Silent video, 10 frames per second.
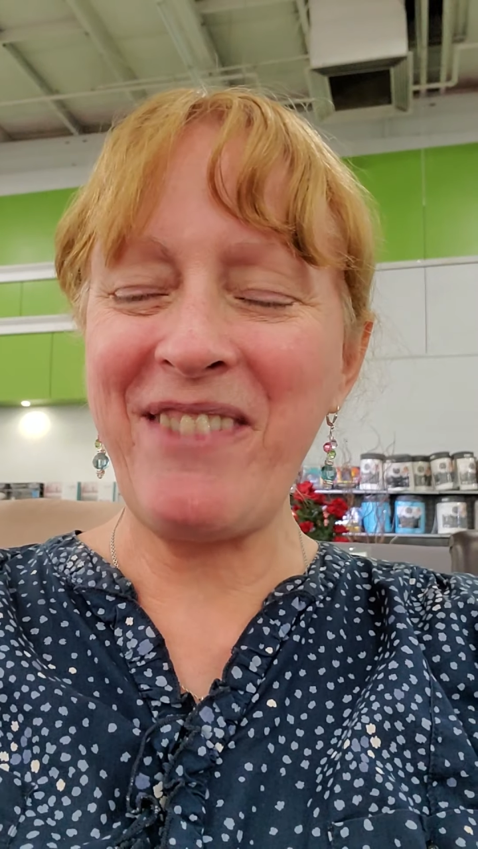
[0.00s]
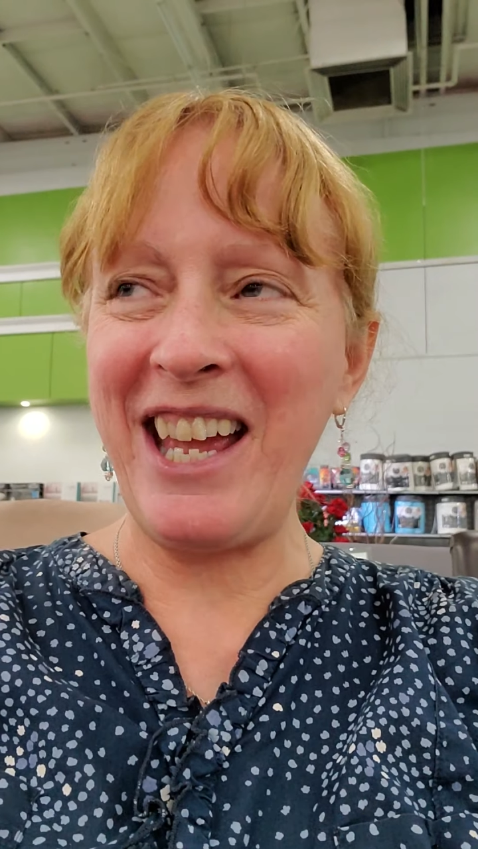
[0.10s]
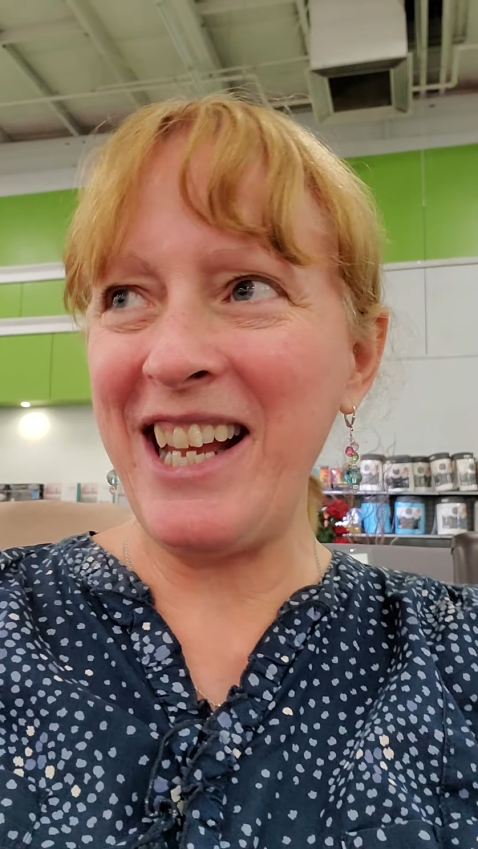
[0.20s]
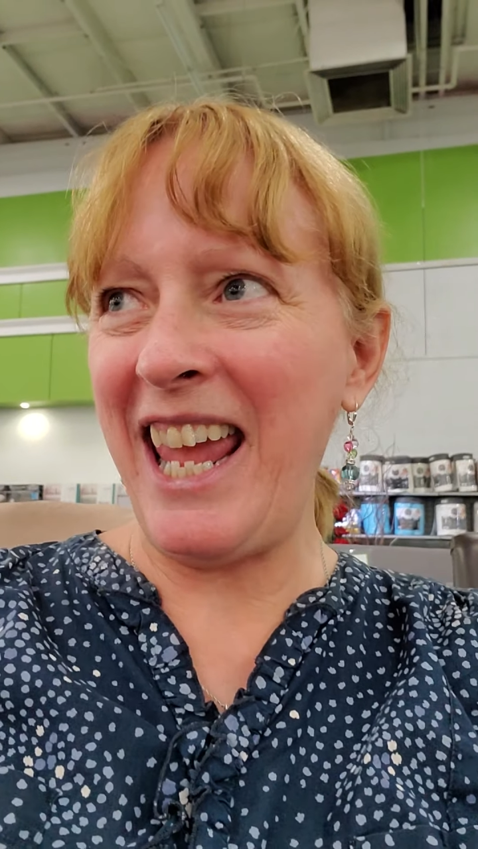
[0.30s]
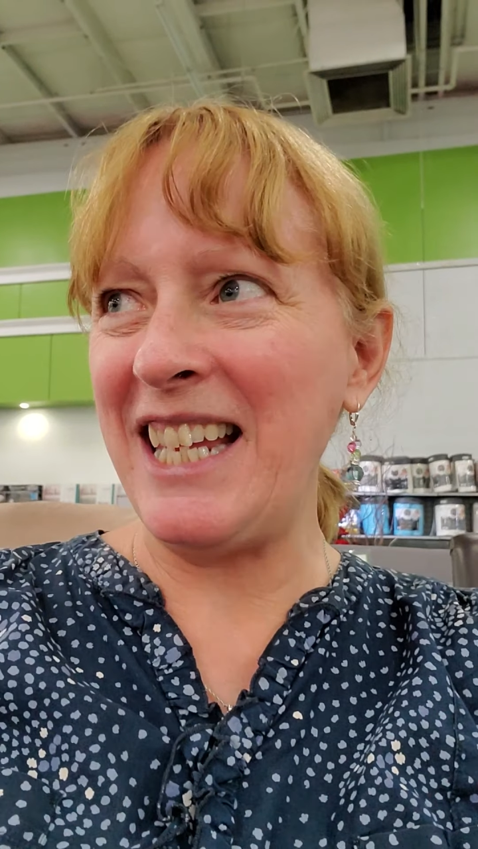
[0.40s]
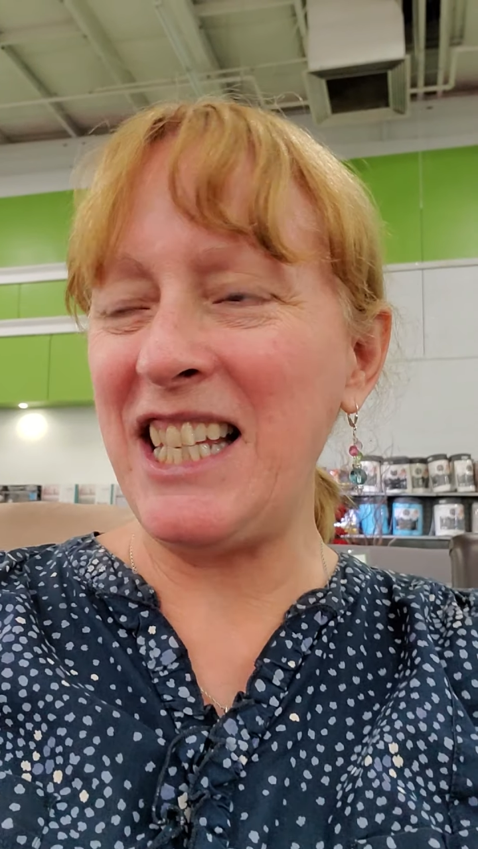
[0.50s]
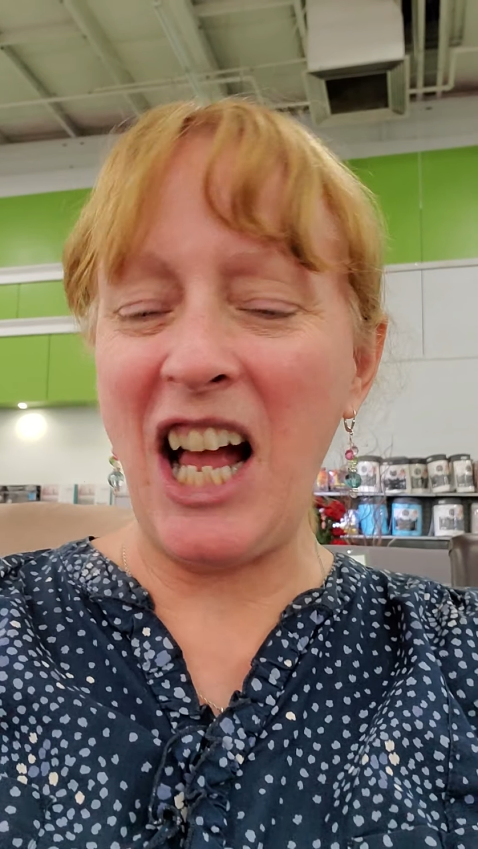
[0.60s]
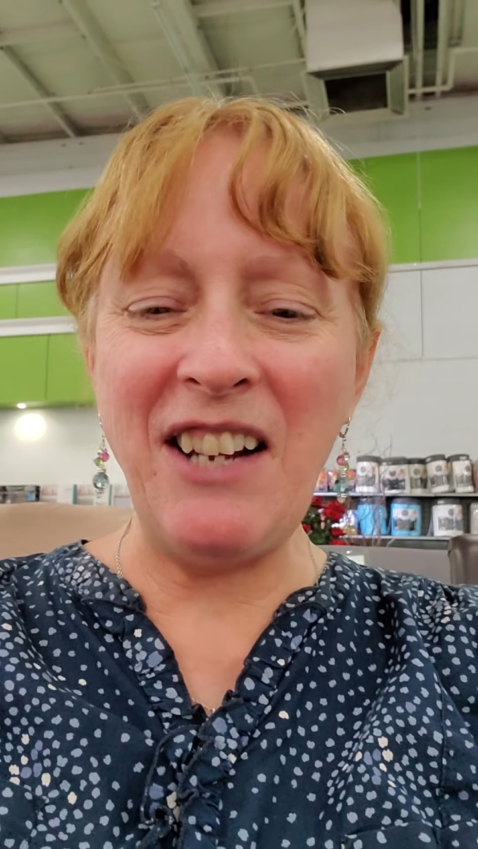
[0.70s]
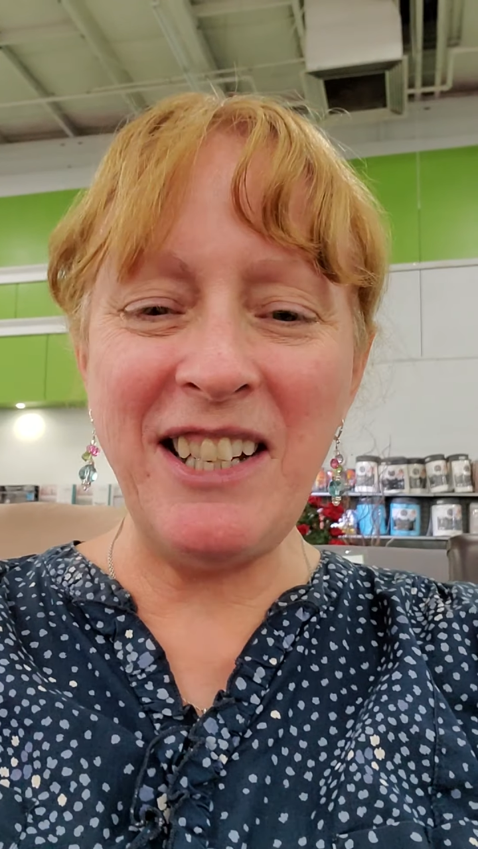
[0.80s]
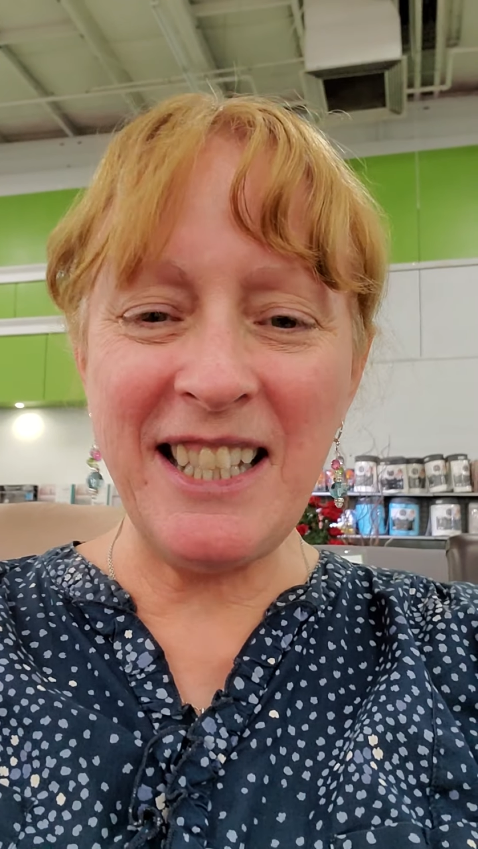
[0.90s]
Okay, so
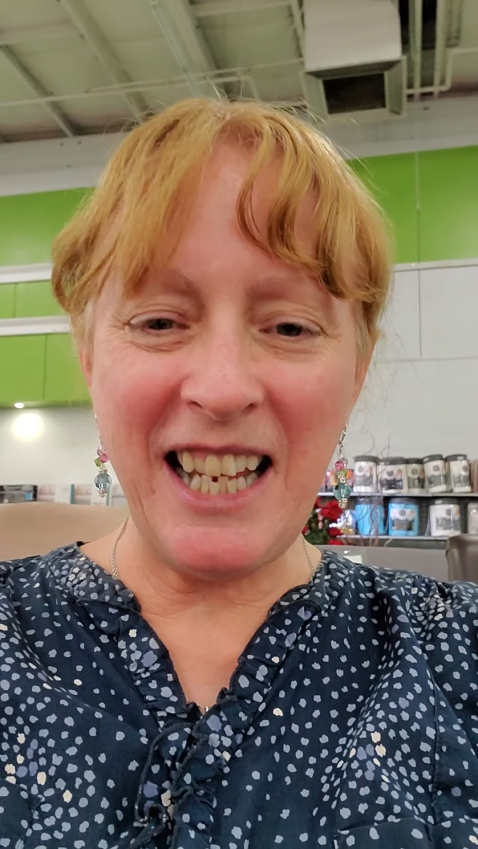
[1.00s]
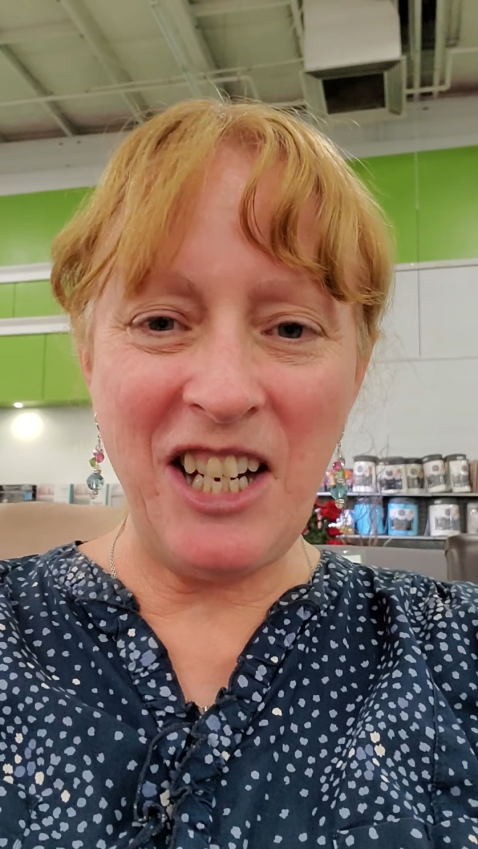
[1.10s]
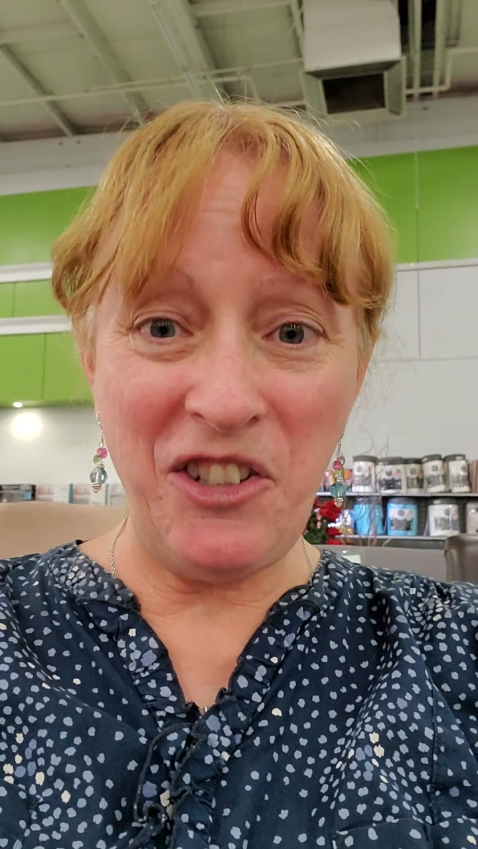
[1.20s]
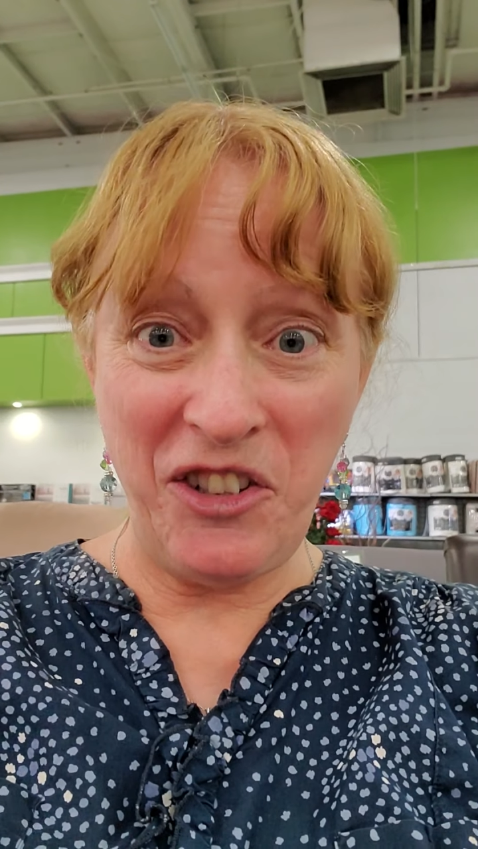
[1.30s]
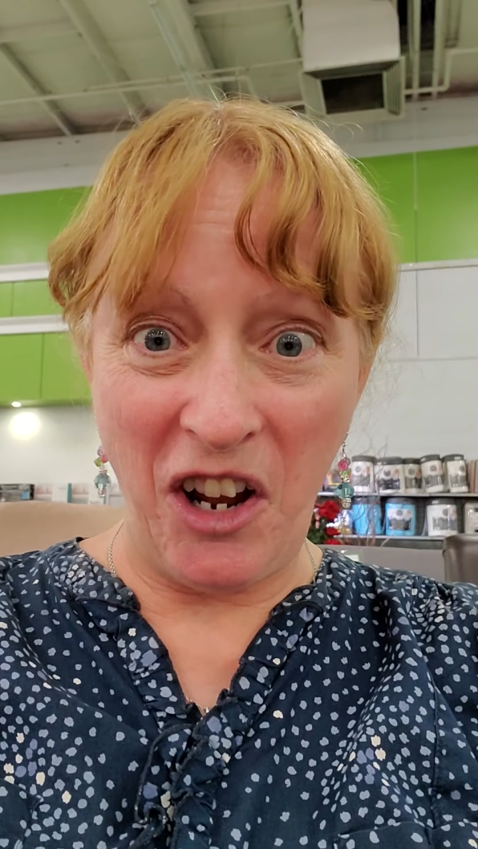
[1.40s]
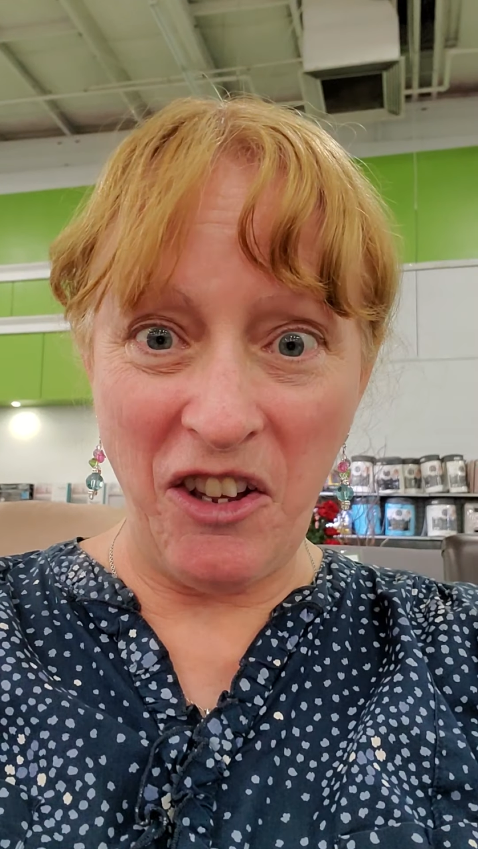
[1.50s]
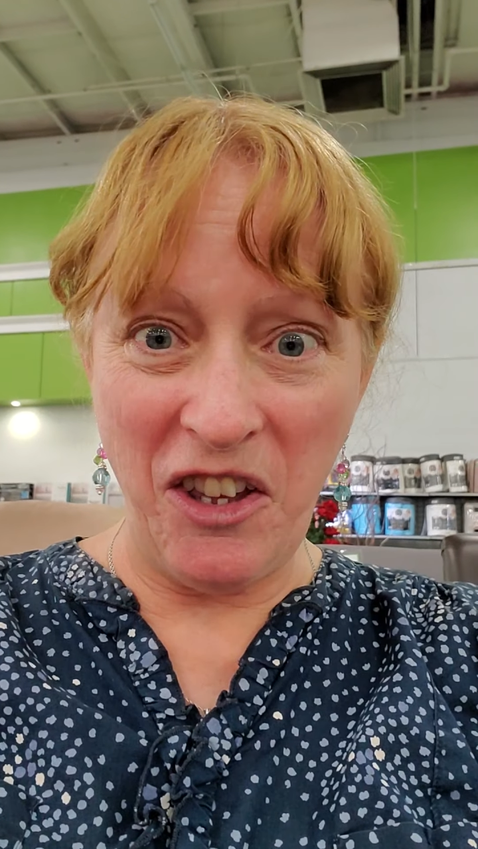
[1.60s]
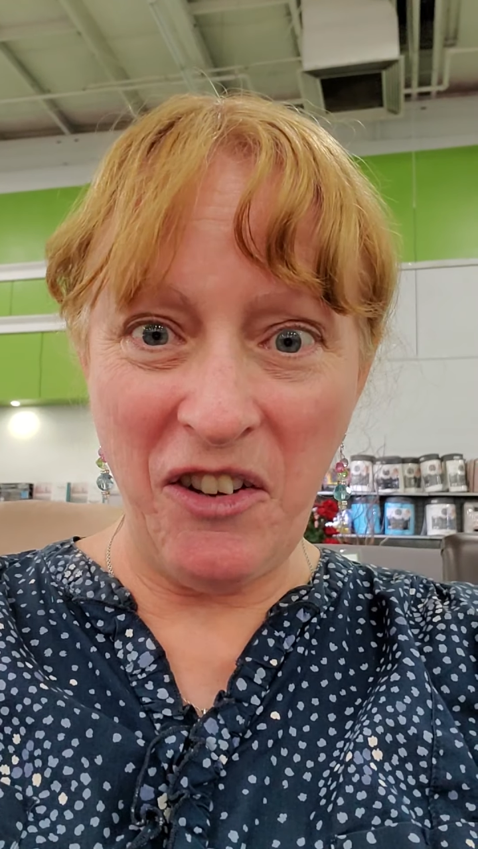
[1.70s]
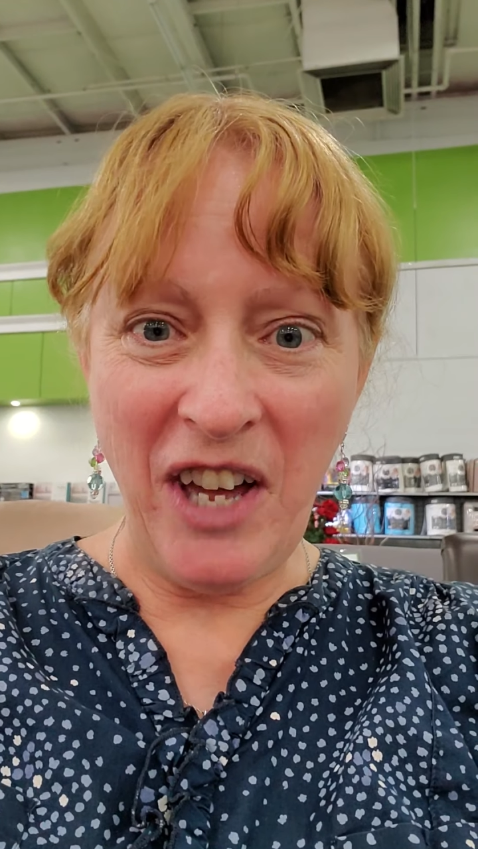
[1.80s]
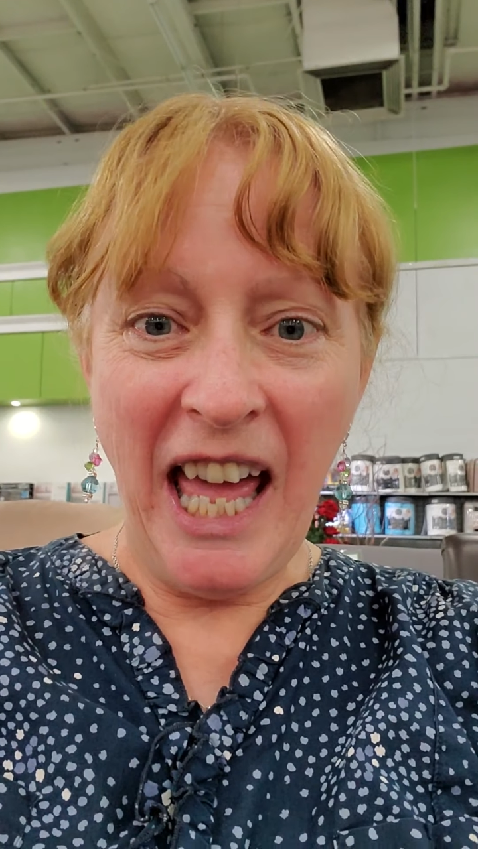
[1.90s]
I'm just going to show you